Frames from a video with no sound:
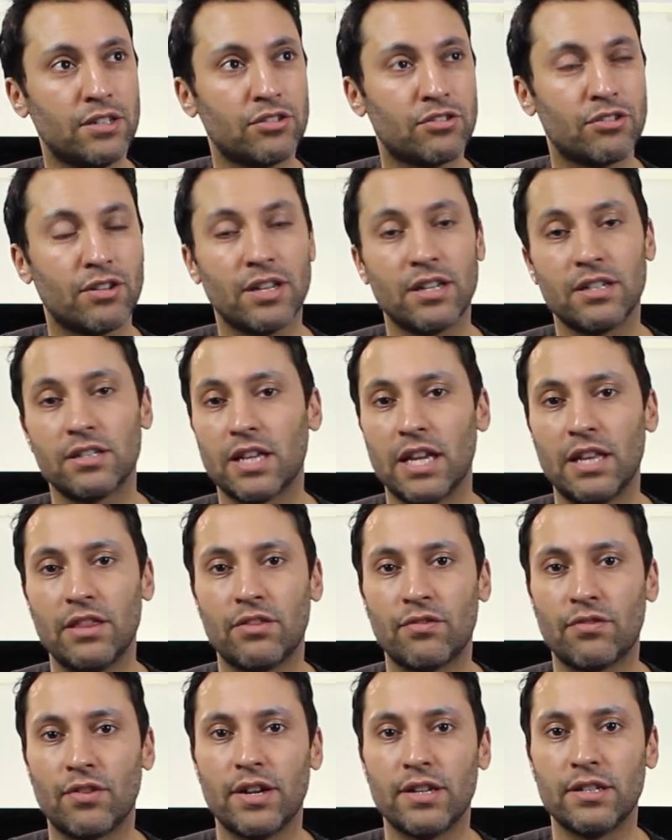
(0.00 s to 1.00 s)
string,
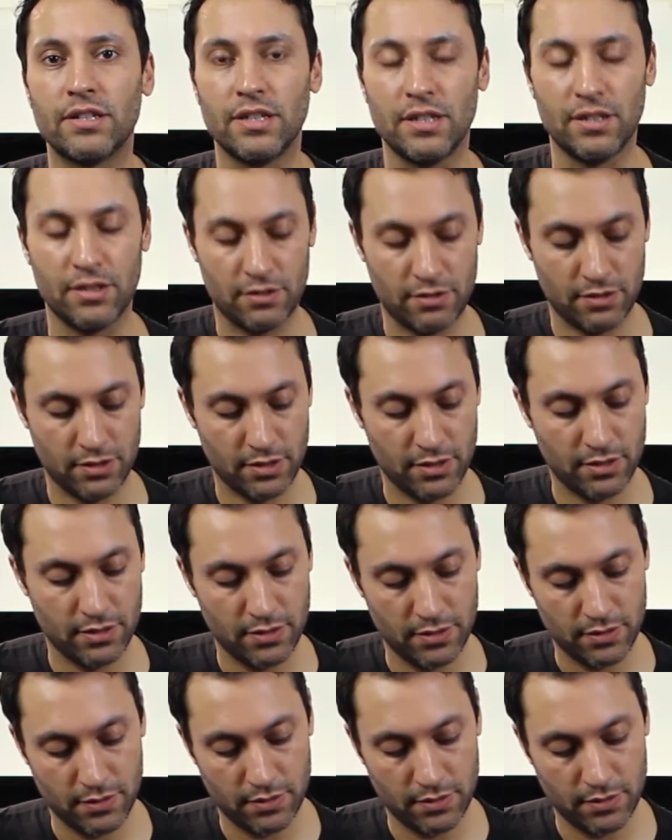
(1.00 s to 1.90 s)
10th fret D string.